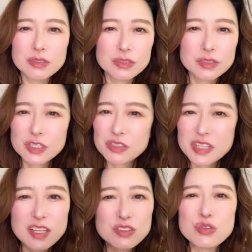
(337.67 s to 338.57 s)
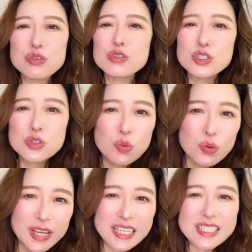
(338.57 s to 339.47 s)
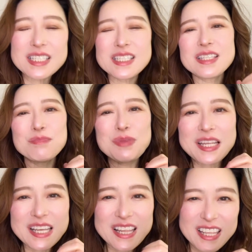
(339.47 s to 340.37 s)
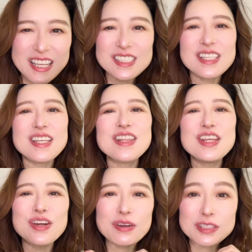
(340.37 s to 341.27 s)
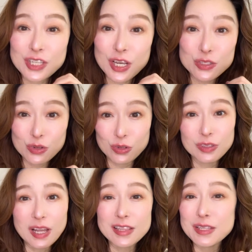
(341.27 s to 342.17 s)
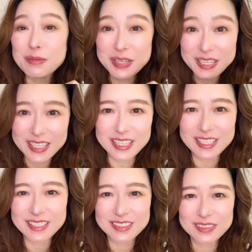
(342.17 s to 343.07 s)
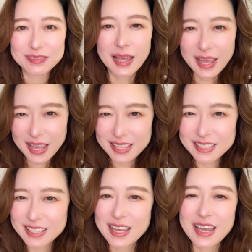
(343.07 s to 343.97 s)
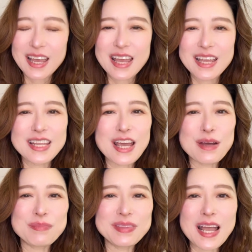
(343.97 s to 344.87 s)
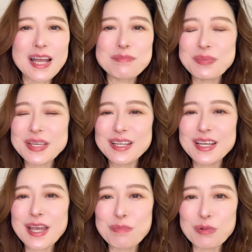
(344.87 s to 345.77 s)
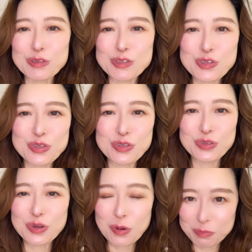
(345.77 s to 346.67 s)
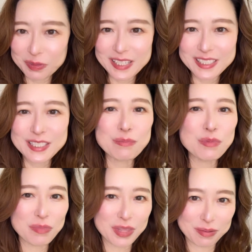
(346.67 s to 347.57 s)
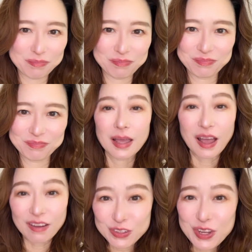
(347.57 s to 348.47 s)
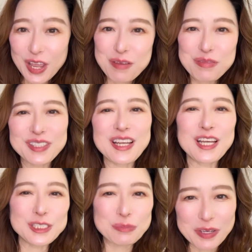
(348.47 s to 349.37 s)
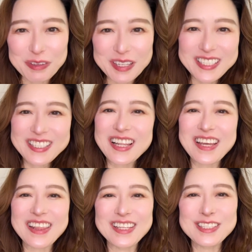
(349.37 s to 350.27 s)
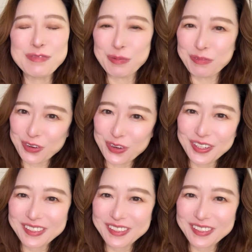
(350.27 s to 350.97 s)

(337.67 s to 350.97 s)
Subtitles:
just tend to squeeze many things in their schedule at the beginning and end up not being able to complete some of them. Have you ever experienced like this before?